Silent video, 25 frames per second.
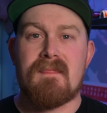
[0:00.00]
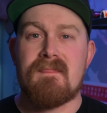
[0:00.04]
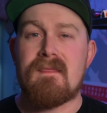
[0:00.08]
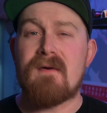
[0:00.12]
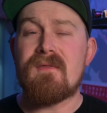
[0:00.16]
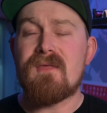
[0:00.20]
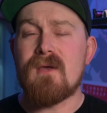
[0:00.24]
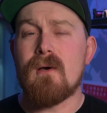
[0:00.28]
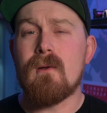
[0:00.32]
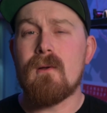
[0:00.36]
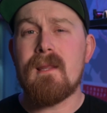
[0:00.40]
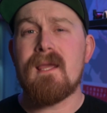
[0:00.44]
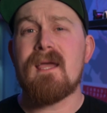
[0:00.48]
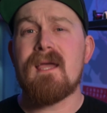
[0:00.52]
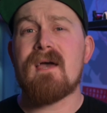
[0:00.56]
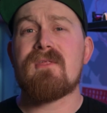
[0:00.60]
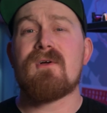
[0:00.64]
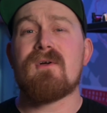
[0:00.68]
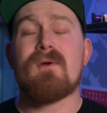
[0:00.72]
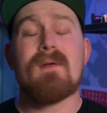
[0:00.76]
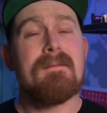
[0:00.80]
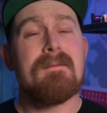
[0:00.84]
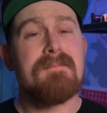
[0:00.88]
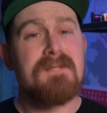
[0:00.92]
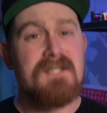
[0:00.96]
Now, the only
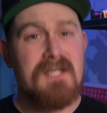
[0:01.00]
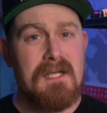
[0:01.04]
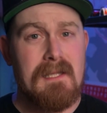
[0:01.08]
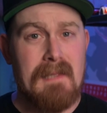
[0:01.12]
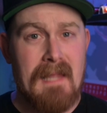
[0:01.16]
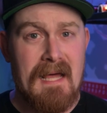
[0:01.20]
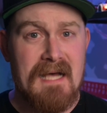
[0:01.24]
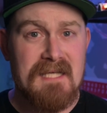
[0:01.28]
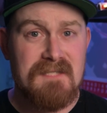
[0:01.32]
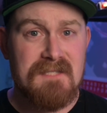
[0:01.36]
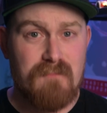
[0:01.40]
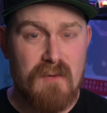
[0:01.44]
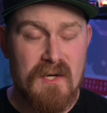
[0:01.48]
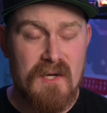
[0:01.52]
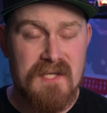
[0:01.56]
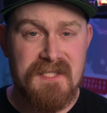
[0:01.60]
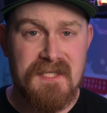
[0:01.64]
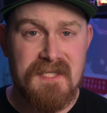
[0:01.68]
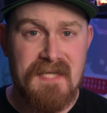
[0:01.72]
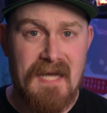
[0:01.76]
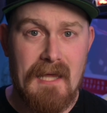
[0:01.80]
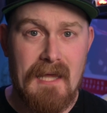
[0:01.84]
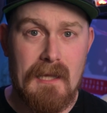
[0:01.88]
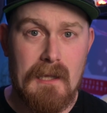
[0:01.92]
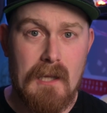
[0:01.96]
other IMSA class
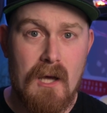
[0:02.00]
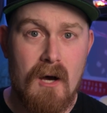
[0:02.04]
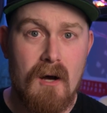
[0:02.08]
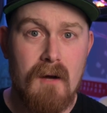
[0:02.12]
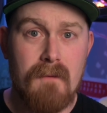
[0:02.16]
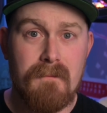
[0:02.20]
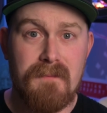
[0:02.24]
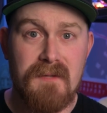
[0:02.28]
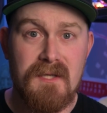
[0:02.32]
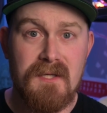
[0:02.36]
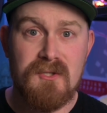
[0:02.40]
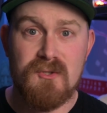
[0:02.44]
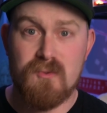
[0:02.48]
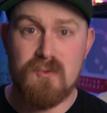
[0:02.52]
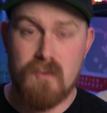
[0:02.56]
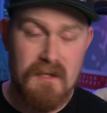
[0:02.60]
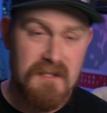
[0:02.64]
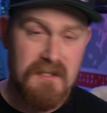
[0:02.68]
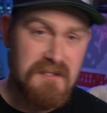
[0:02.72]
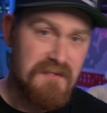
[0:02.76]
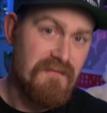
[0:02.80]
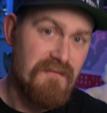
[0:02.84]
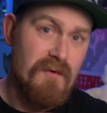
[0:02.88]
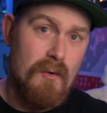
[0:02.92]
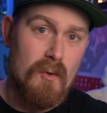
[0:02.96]
present at Long Beach
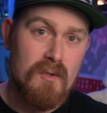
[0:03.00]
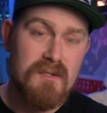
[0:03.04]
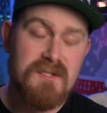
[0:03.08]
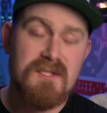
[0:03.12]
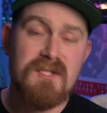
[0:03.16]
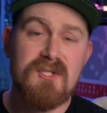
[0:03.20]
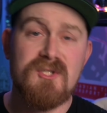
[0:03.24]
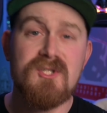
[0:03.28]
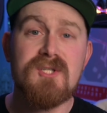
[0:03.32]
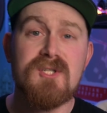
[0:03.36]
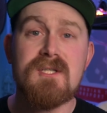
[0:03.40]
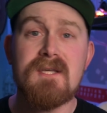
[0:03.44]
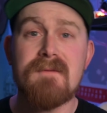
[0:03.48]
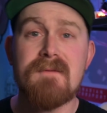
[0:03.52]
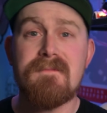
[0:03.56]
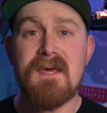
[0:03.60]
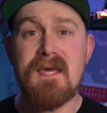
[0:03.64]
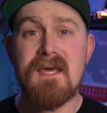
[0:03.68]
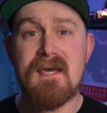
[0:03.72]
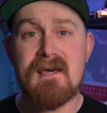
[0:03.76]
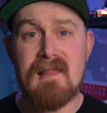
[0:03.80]
was, of course, the GTP